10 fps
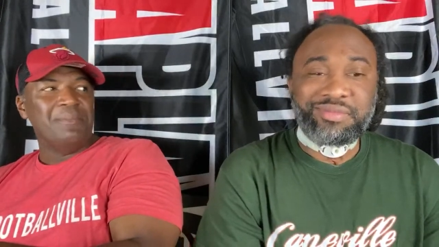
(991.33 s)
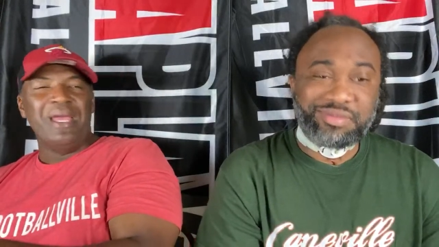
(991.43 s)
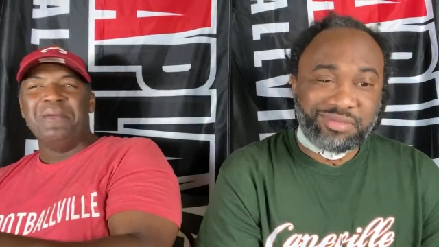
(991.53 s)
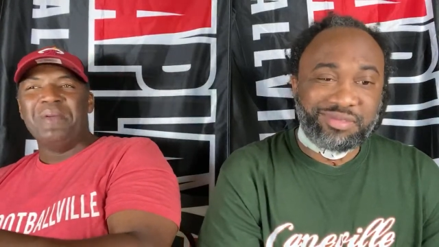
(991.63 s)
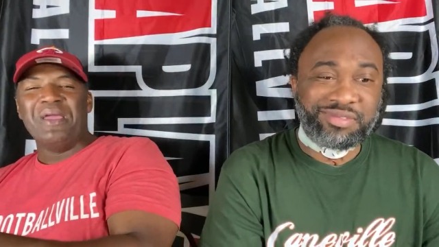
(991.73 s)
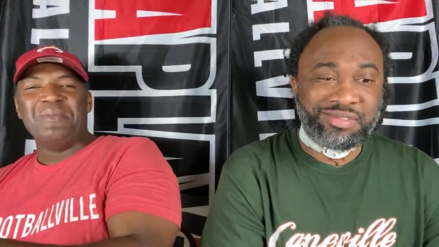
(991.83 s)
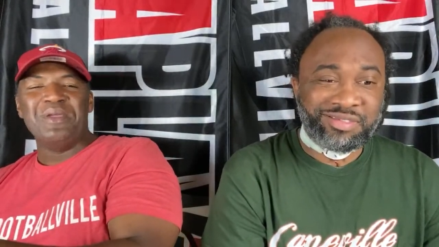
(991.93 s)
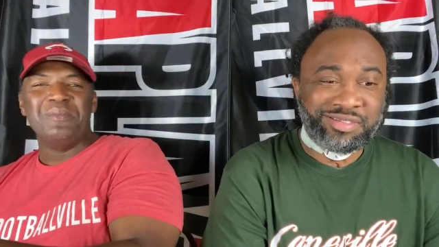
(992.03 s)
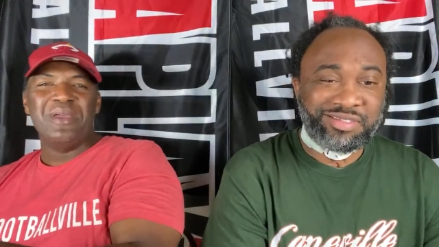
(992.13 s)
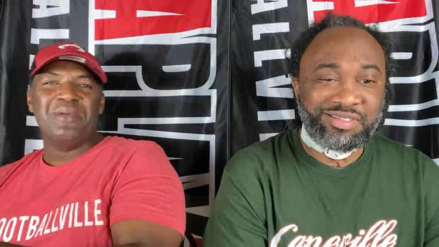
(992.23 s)
Speaker 1: Maybe,
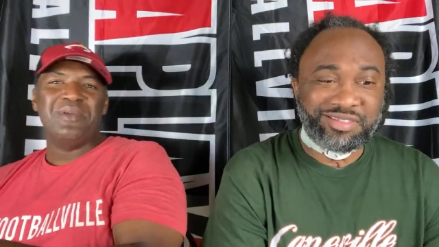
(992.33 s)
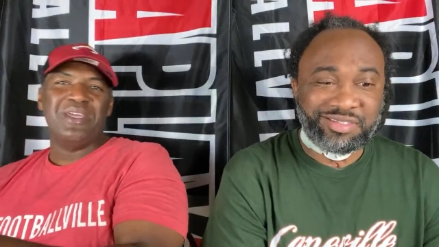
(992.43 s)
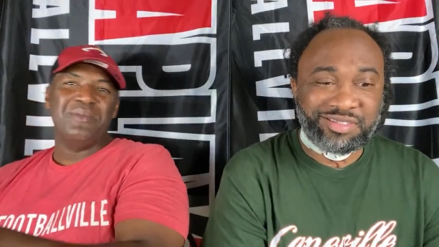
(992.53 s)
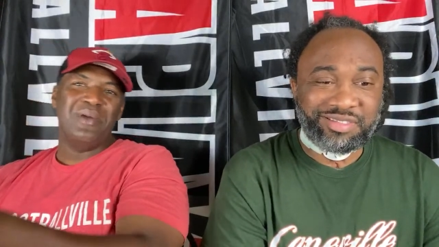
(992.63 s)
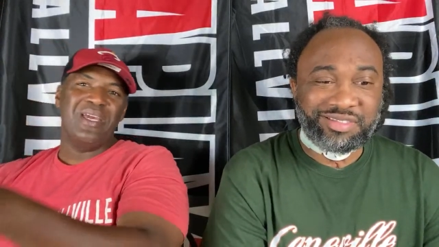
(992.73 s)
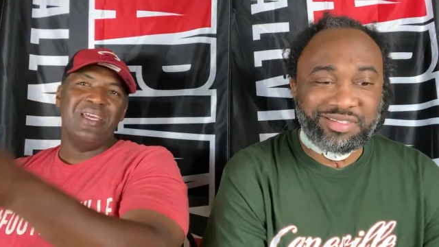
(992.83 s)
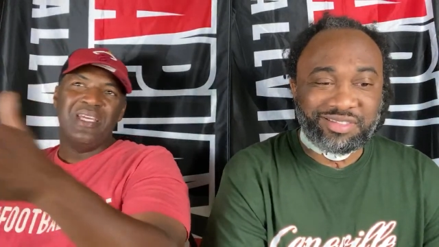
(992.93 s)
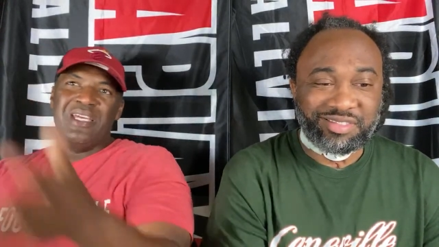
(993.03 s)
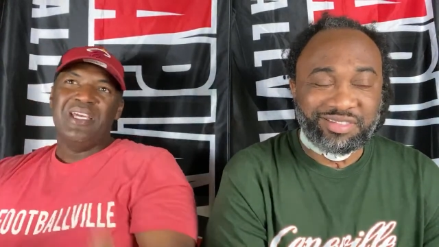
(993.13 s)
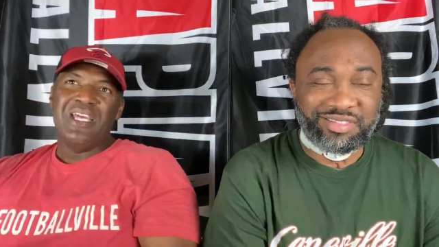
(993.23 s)
maybe, maybe it may
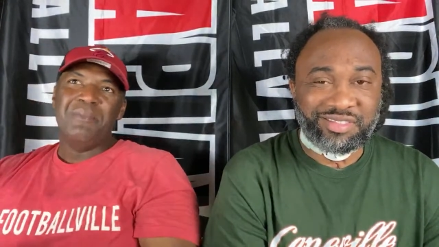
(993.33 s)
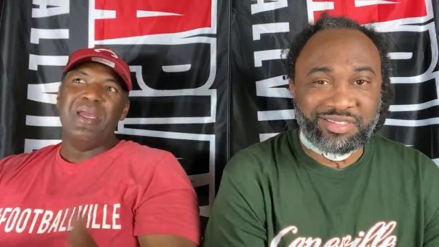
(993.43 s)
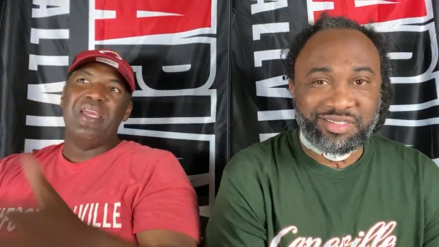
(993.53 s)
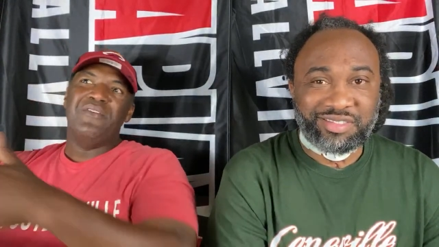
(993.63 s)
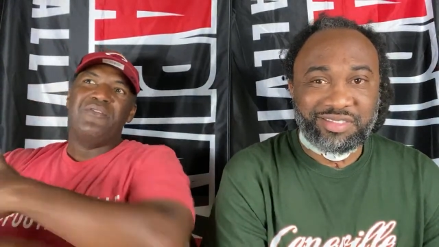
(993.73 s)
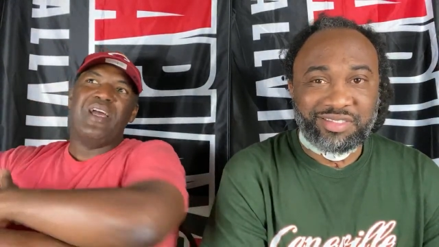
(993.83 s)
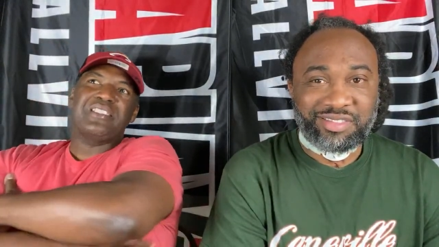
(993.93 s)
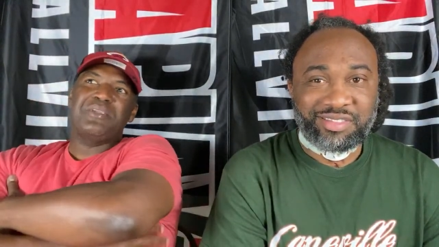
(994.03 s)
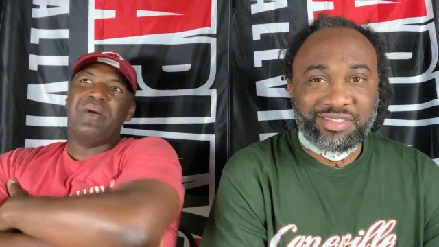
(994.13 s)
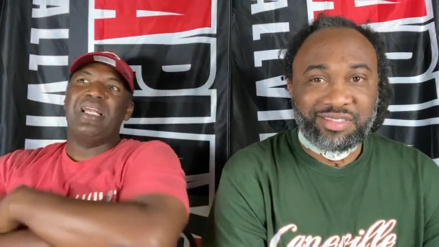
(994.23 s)
it may affect
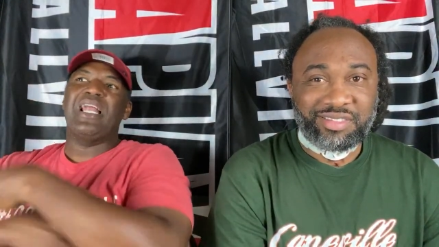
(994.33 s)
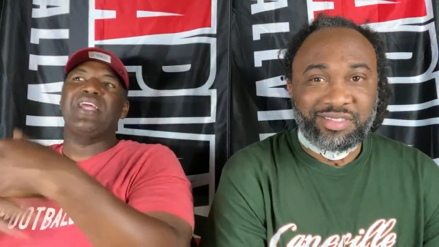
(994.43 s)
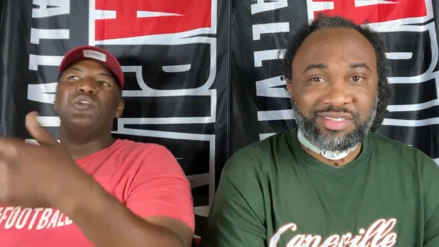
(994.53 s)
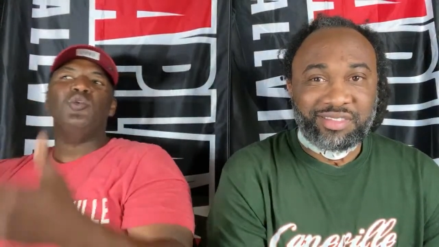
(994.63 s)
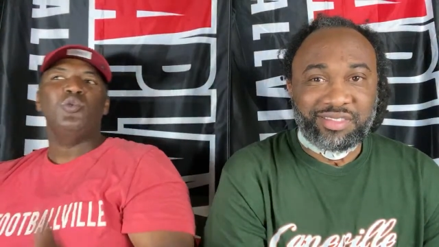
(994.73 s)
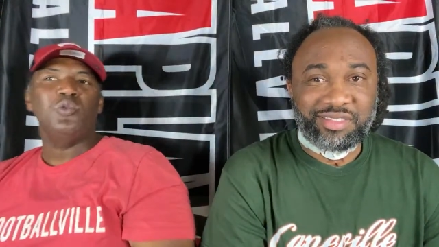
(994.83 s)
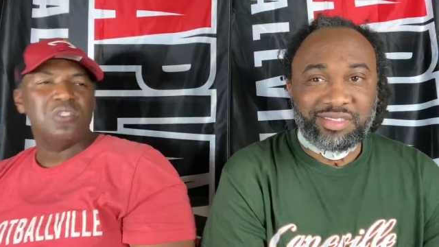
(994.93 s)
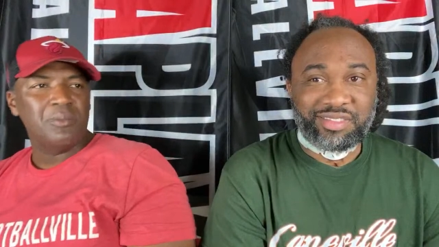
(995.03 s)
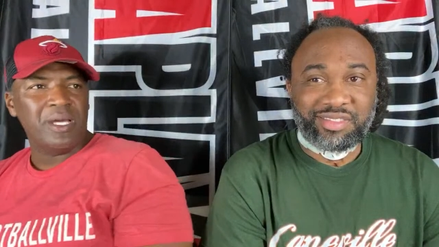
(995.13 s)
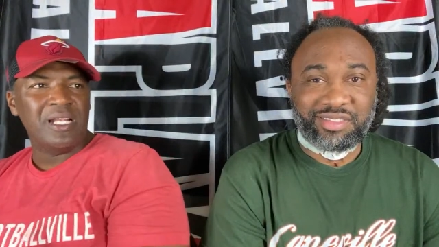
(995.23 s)
somebody like Noodles,
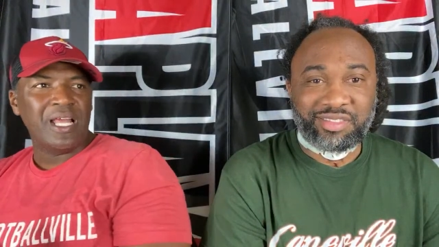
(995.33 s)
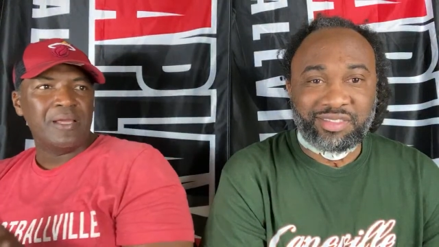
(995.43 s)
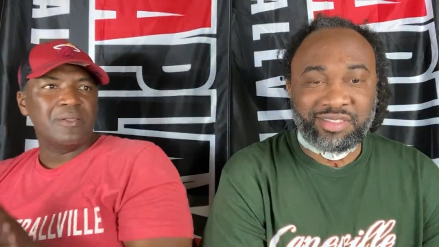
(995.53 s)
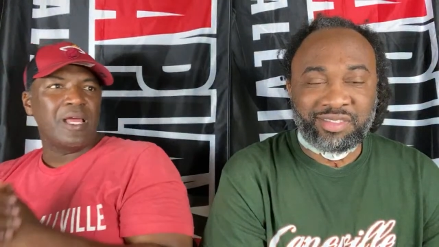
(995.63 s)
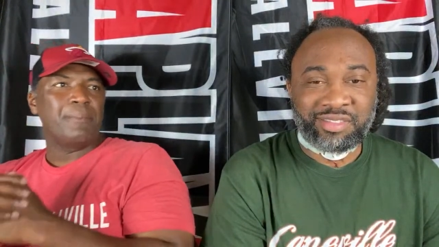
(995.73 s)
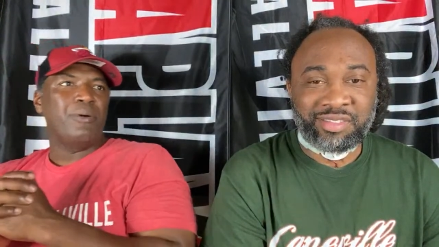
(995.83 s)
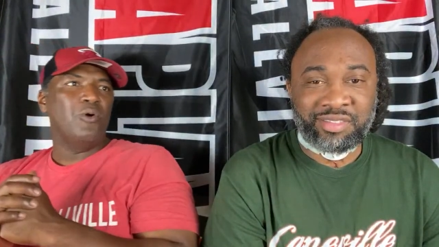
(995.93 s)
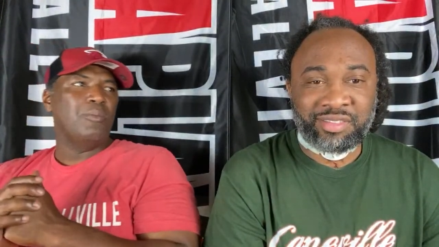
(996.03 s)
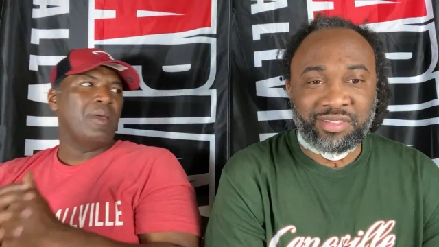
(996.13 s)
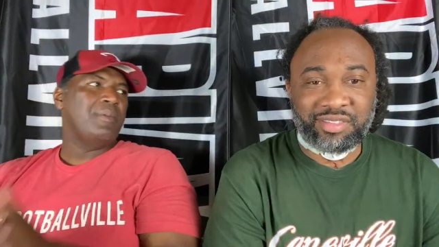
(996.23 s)
somebody like like
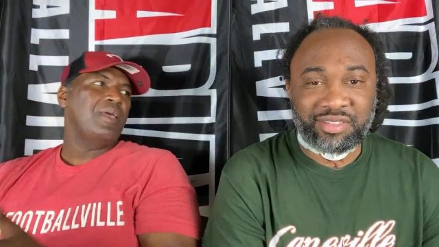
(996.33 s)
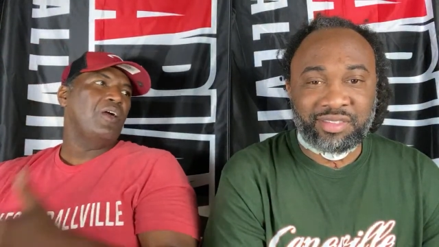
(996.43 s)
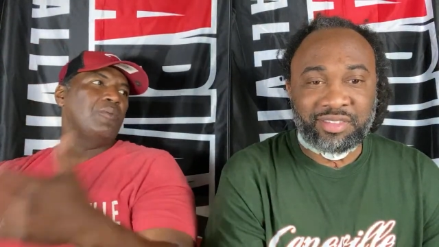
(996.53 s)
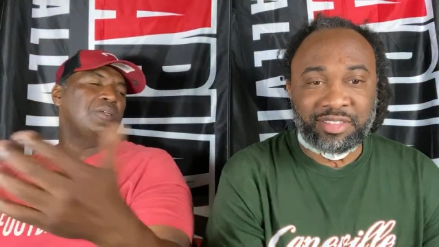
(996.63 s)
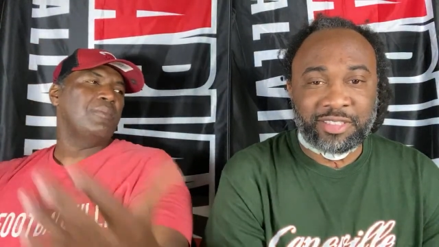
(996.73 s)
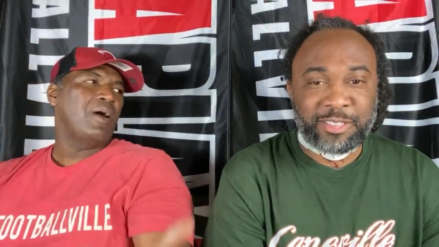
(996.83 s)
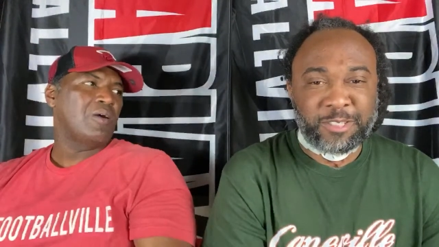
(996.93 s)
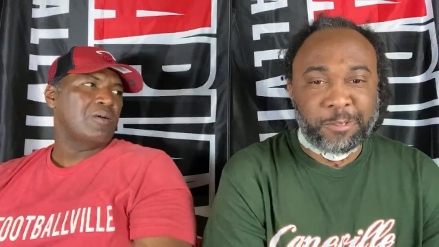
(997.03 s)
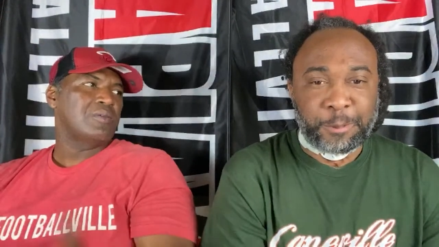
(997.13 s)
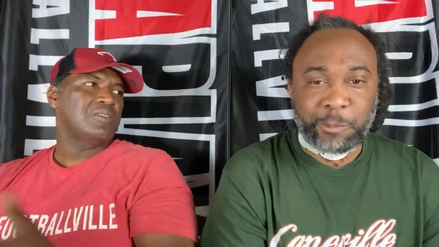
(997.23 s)
Pope. Maybe it helped him
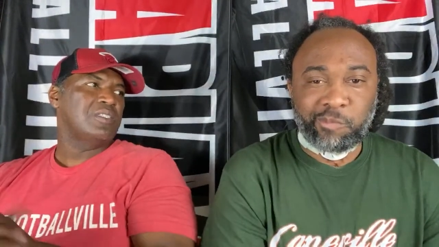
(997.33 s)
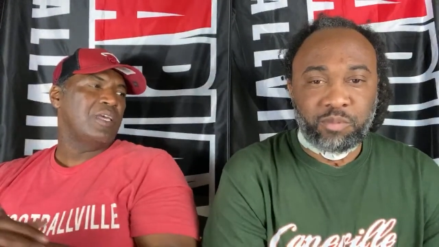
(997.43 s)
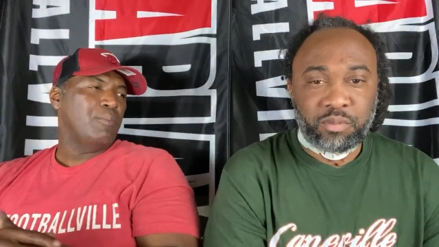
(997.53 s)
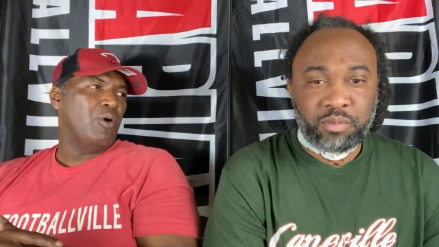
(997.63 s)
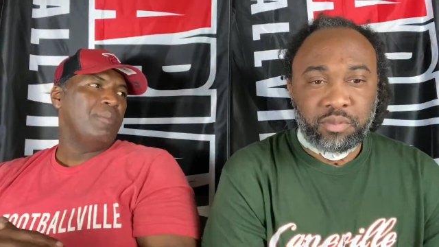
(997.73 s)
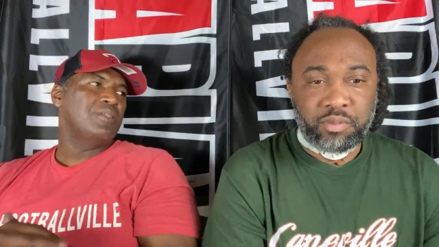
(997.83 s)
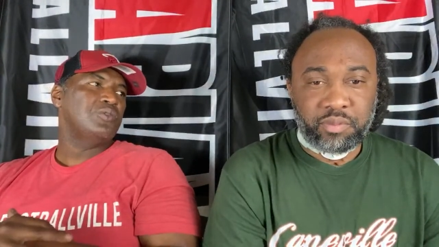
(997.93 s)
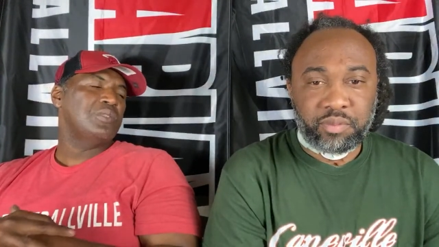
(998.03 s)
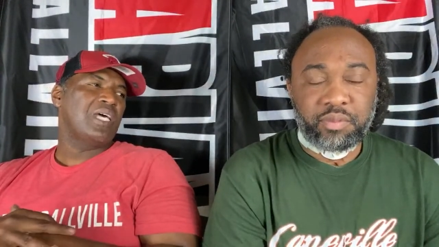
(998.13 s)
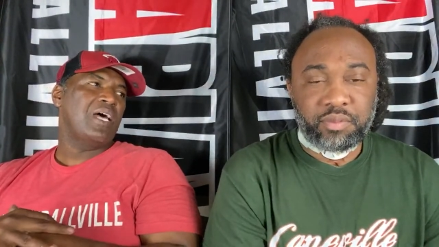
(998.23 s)
out to get more
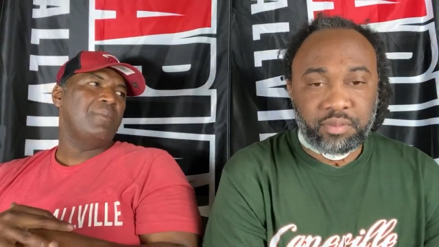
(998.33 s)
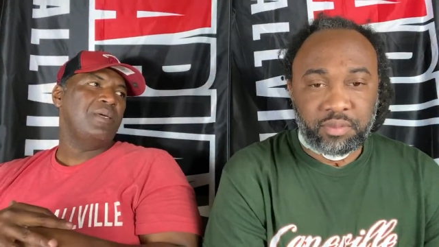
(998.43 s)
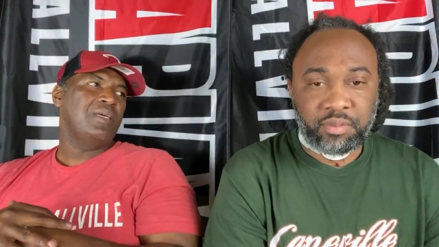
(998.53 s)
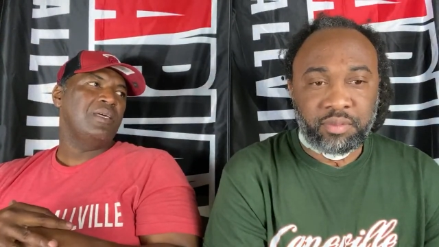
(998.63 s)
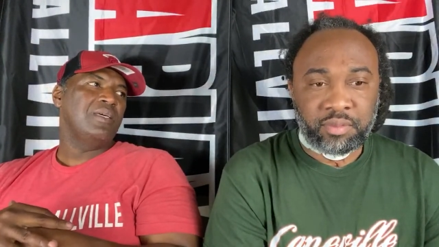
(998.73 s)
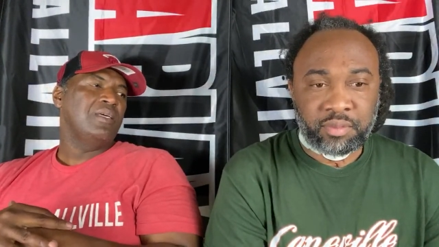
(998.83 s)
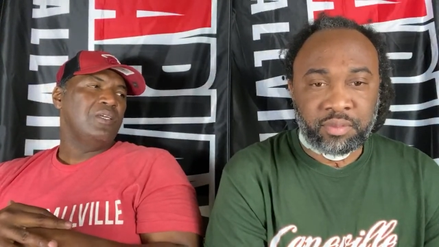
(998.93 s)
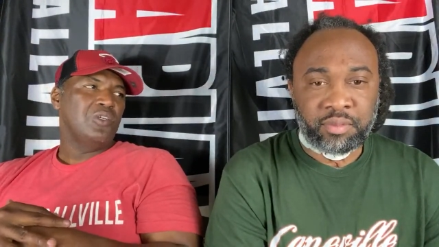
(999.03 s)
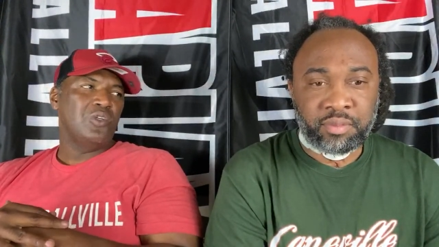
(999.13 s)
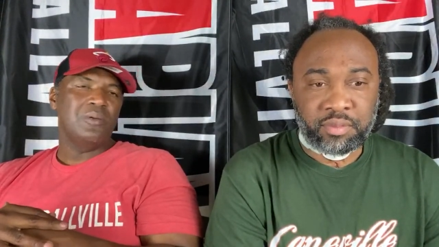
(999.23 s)
mental time in.
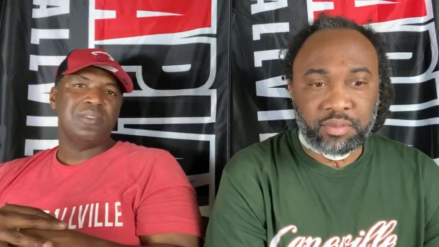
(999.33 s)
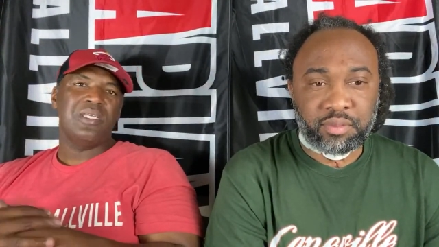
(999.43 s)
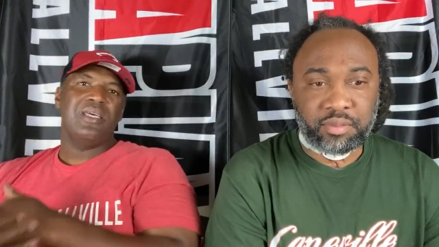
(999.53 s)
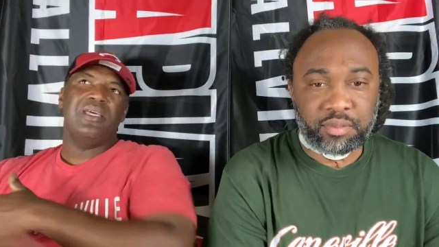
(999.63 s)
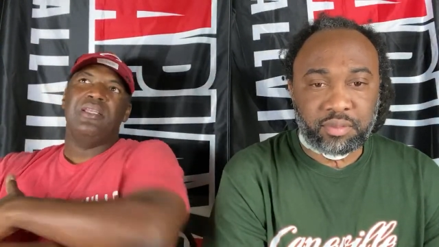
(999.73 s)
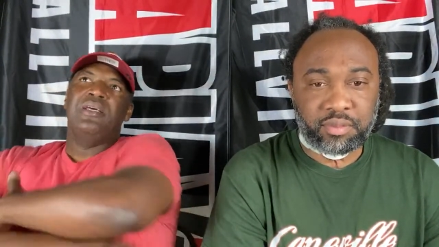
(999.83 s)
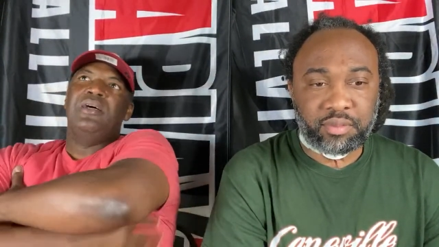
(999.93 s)
You know what I'm saying?